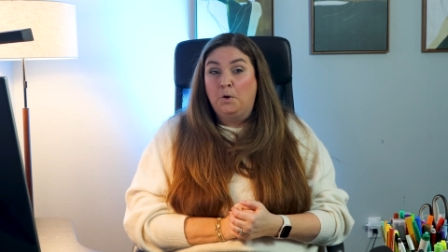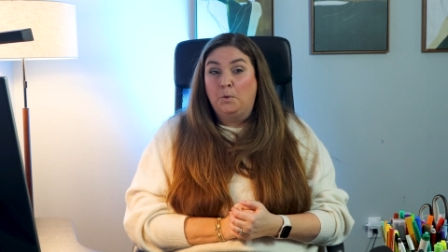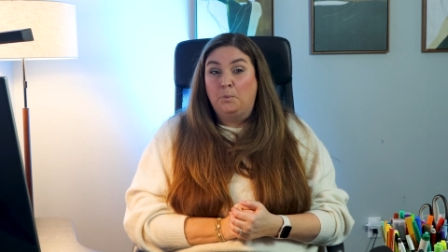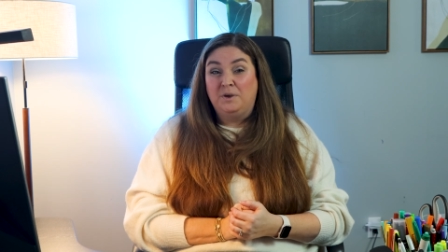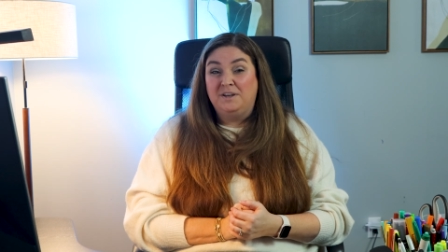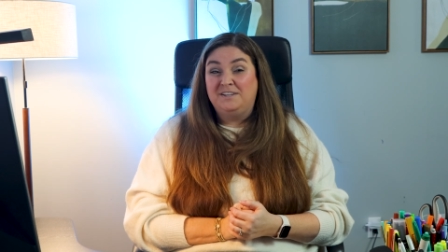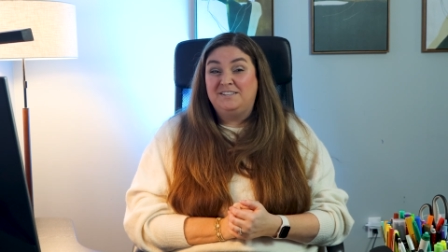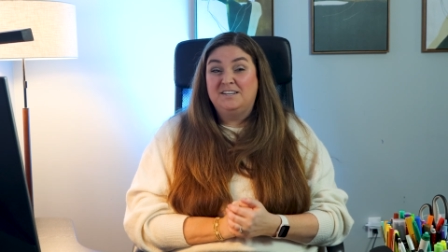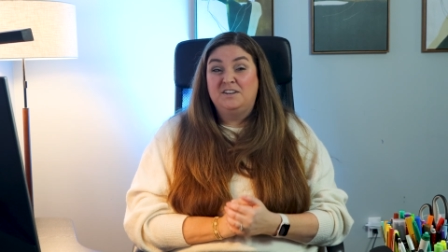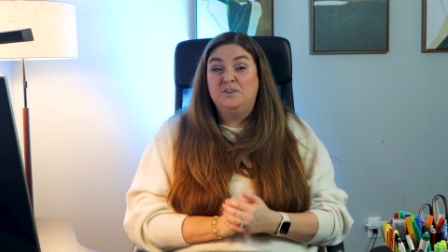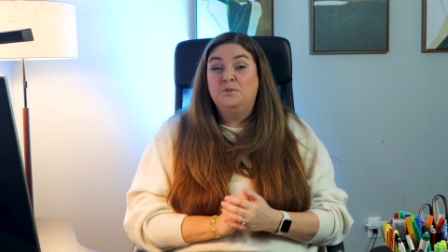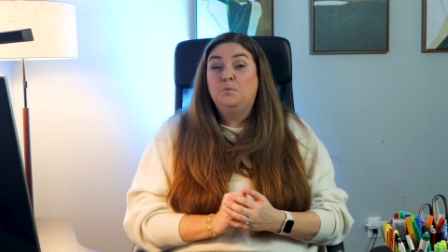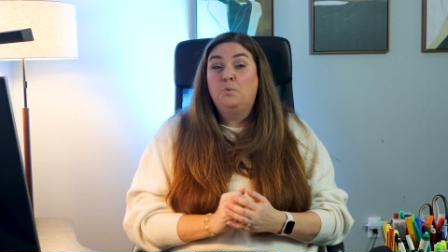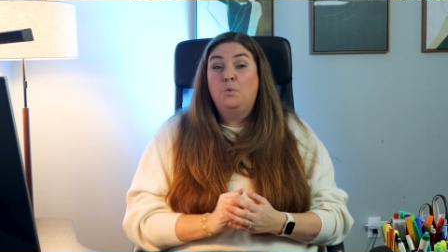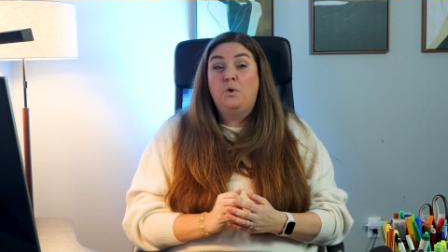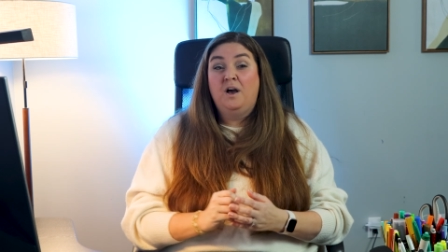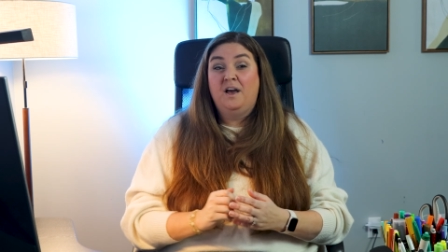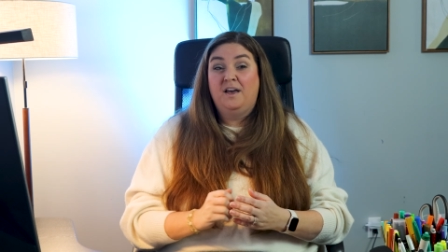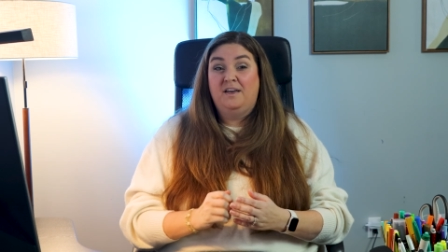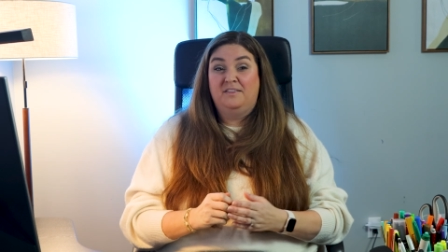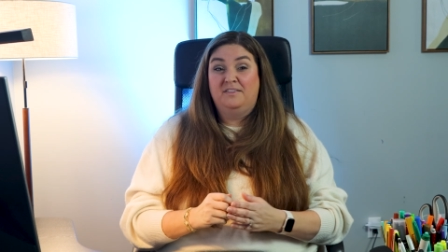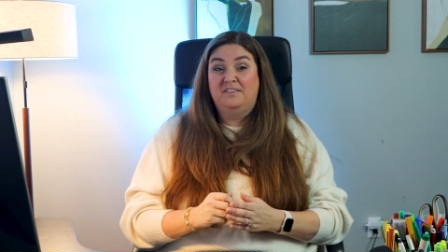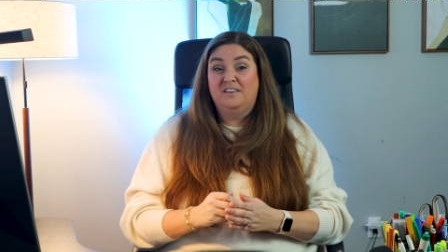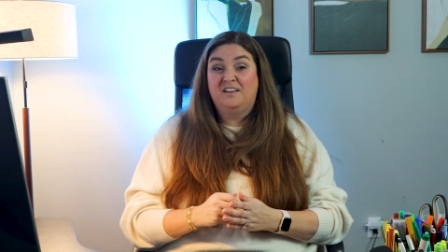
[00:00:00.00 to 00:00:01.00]
We didn't
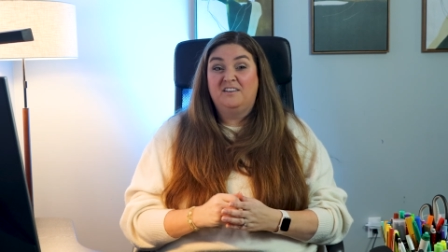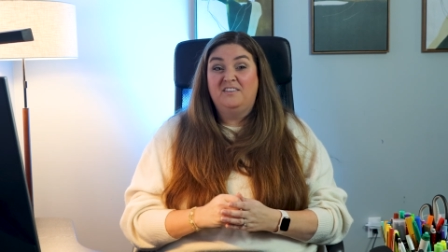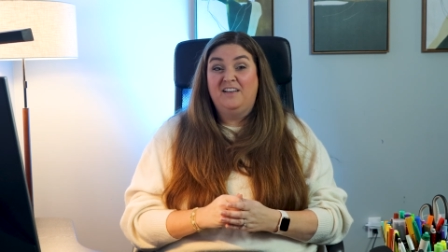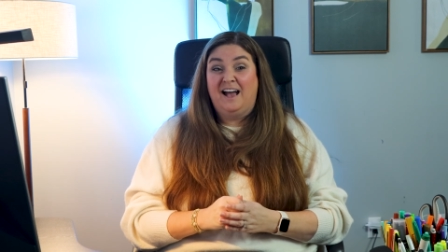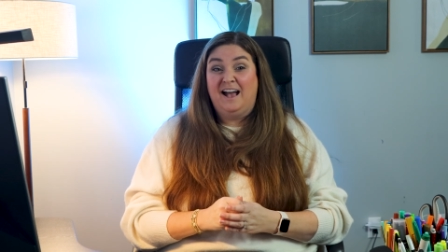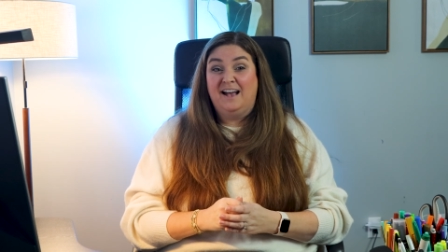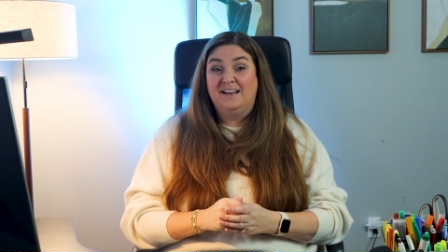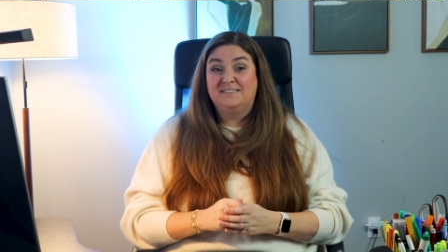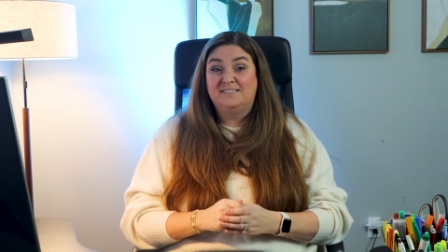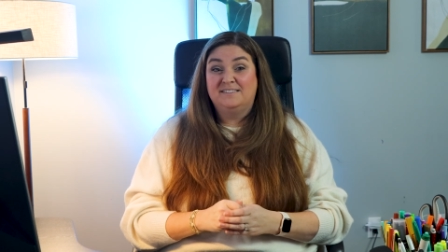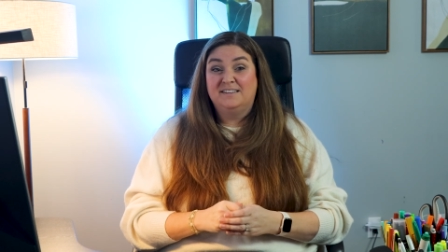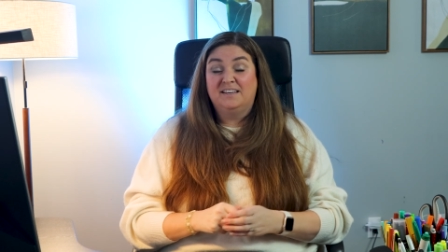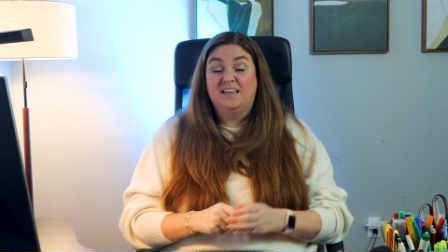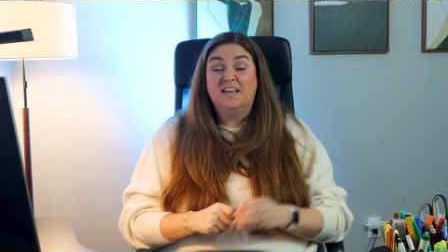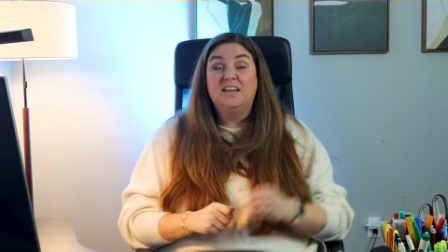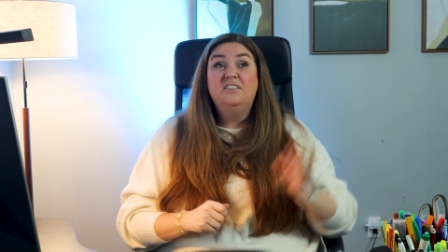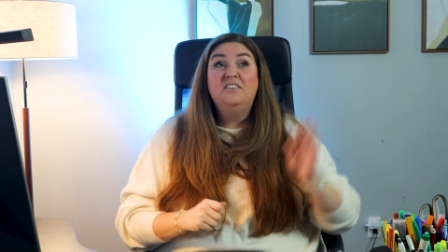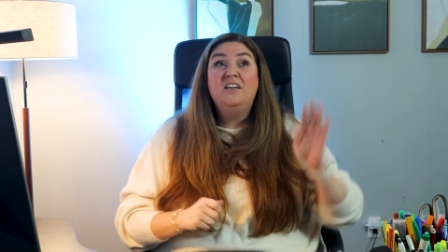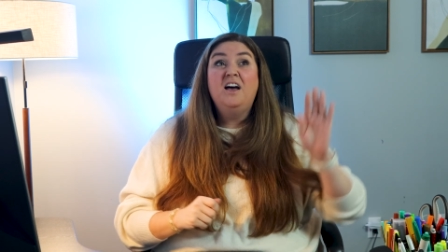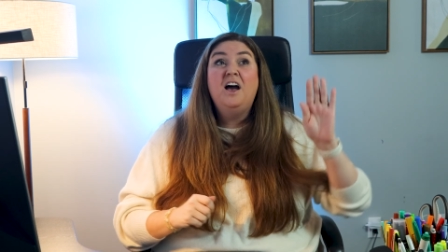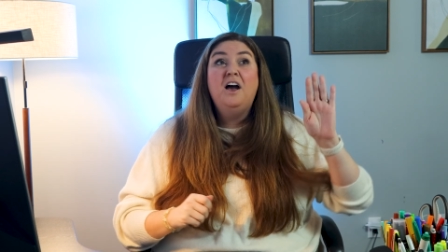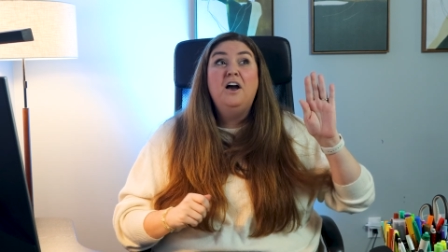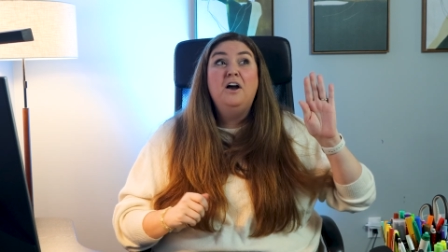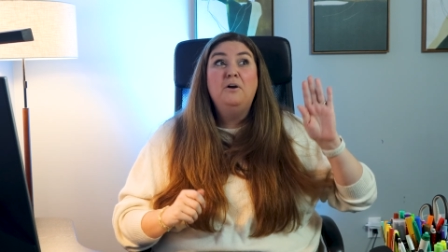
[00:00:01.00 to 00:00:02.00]
want the classic,
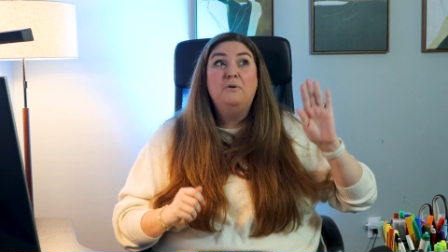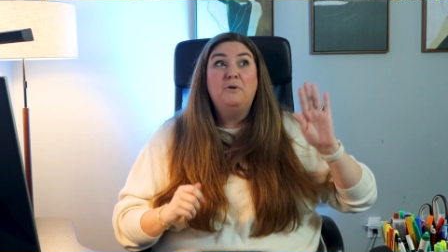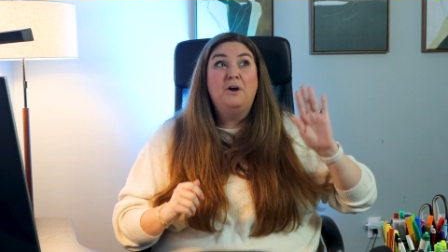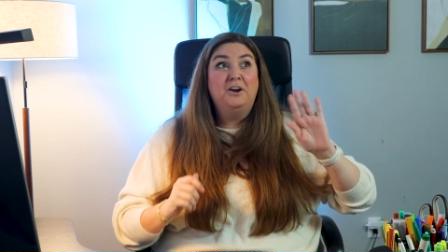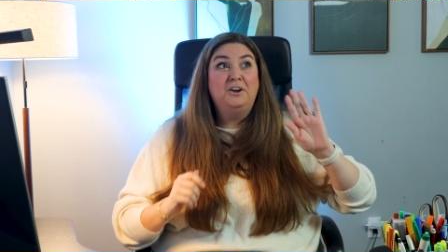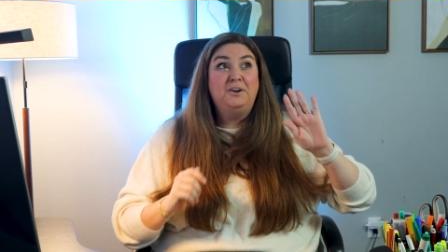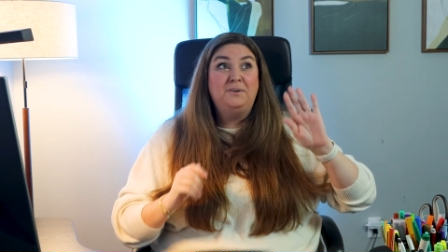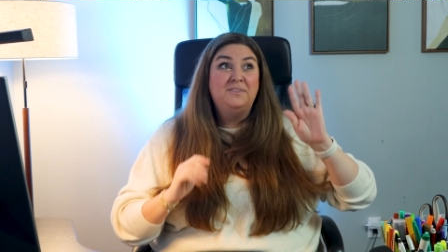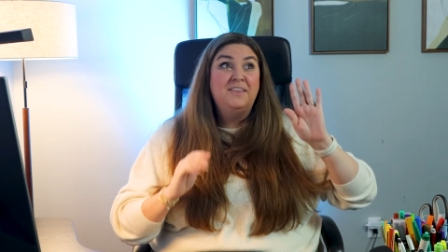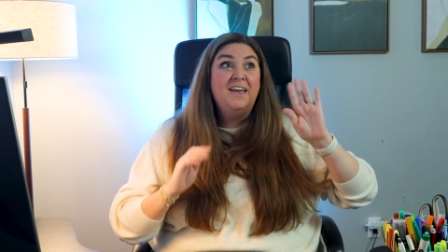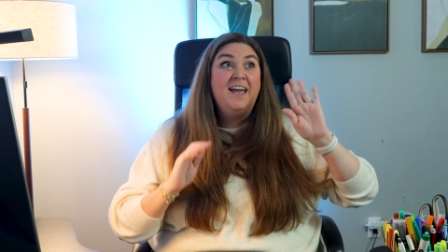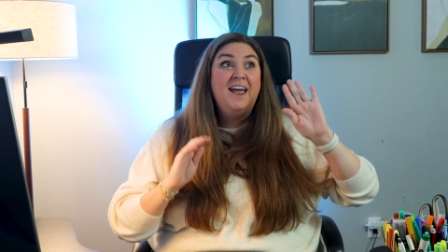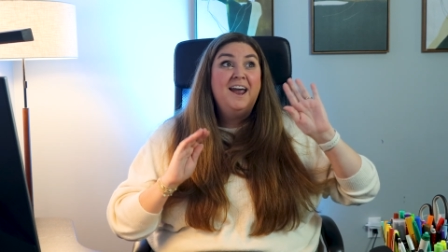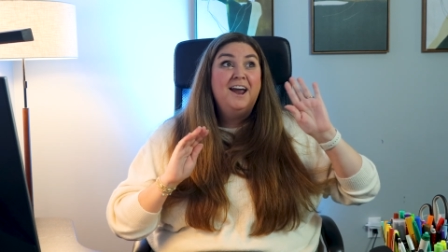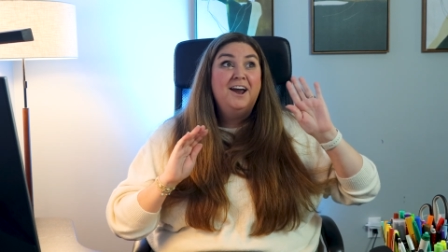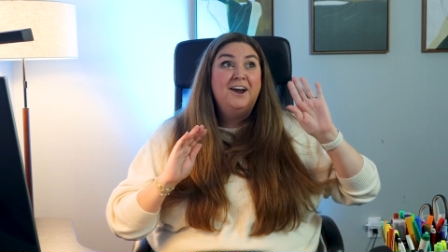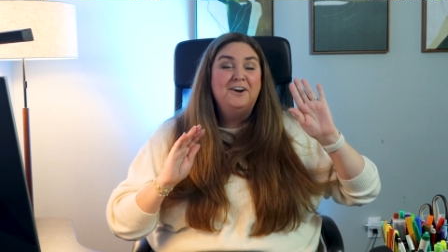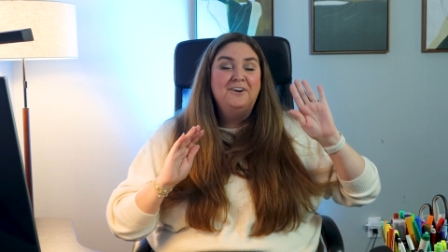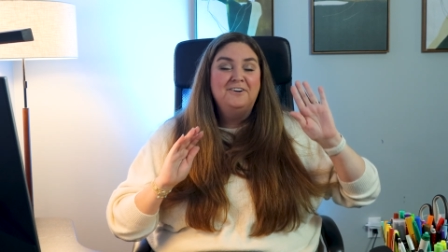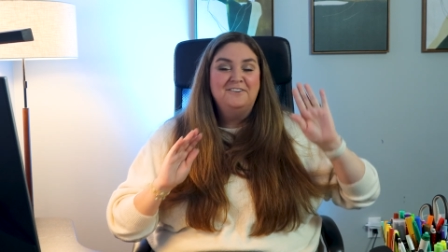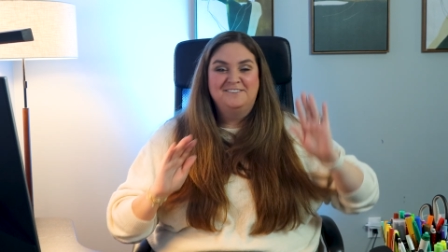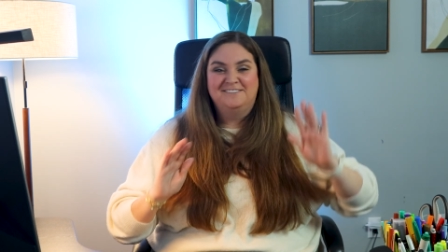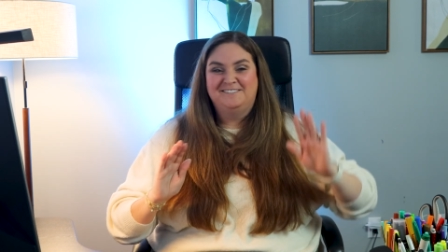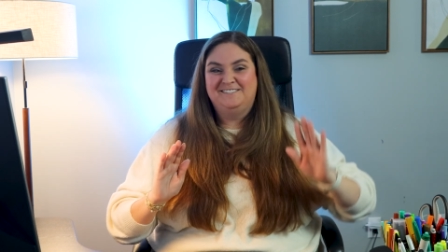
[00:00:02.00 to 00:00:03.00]
"Hello, are you
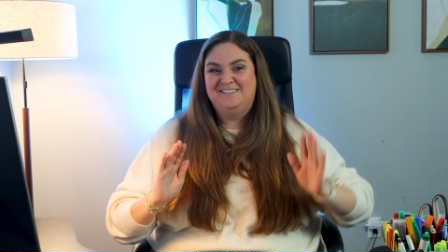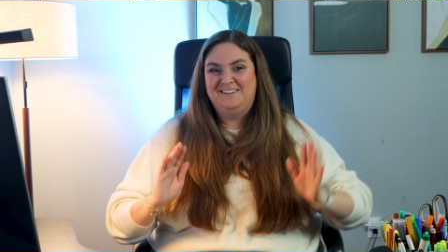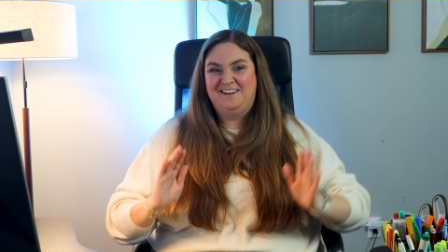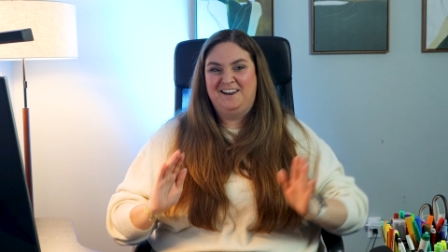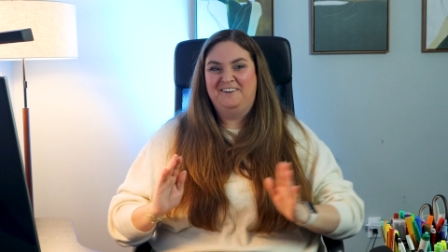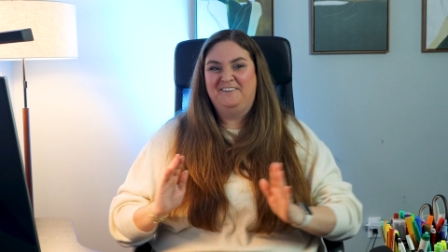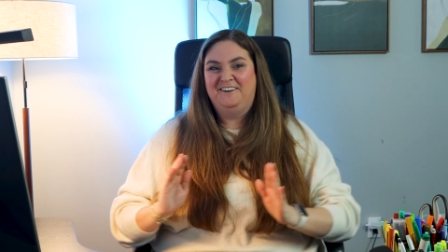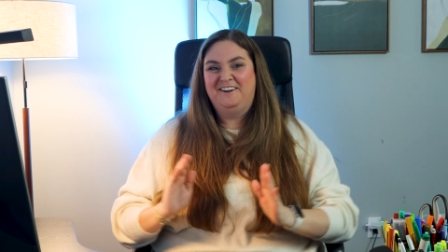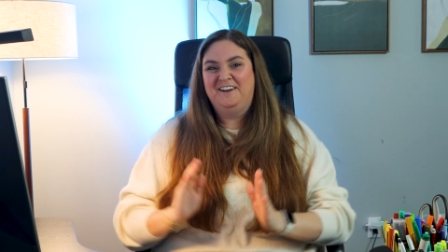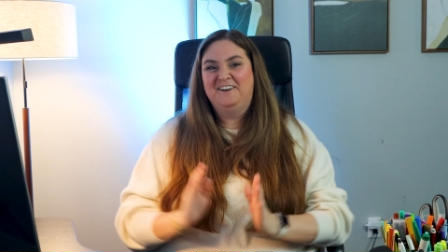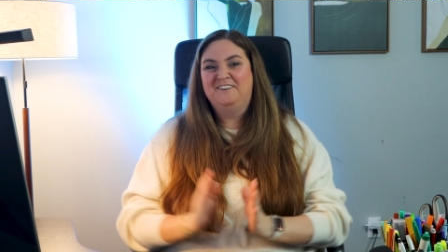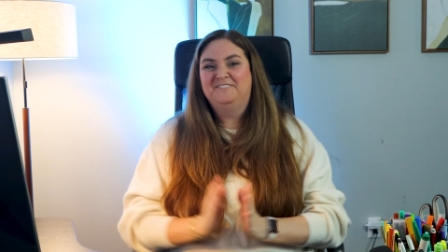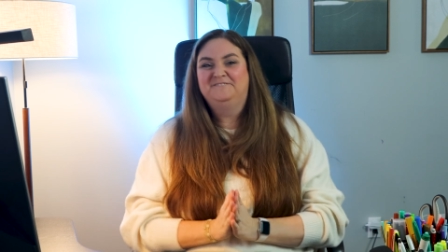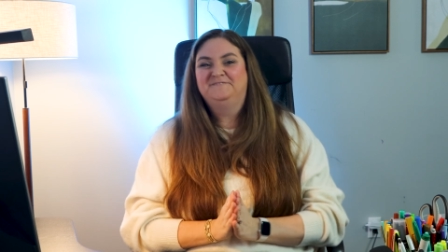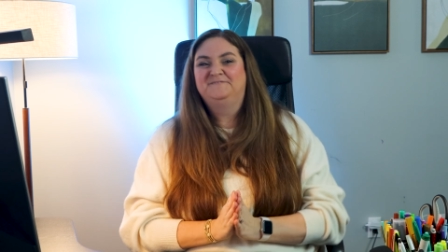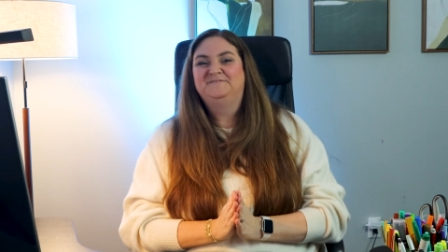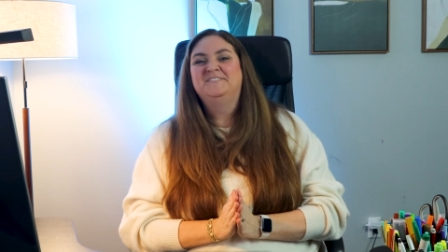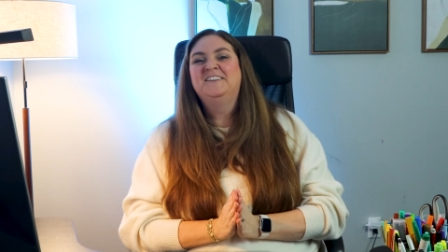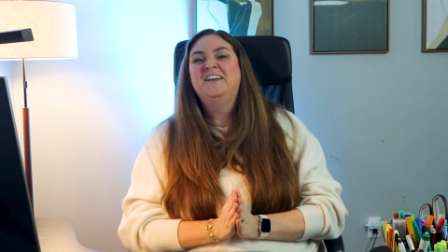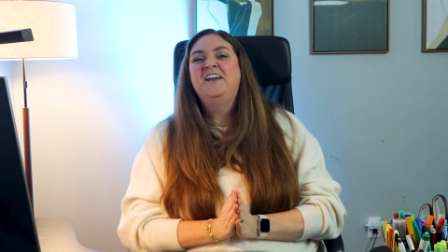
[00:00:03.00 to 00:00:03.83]
there?" scenario.